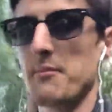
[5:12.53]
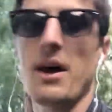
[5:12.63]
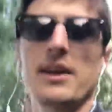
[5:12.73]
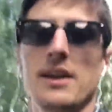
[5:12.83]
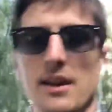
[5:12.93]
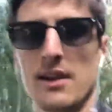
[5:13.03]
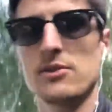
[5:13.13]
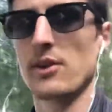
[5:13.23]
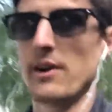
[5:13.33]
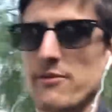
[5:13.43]
not getting
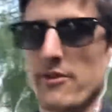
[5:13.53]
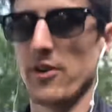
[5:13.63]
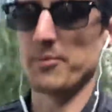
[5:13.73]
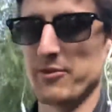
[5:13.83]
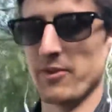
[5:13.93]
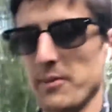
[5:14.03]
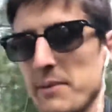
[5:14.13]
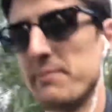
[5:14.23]
creative fulfillment from it.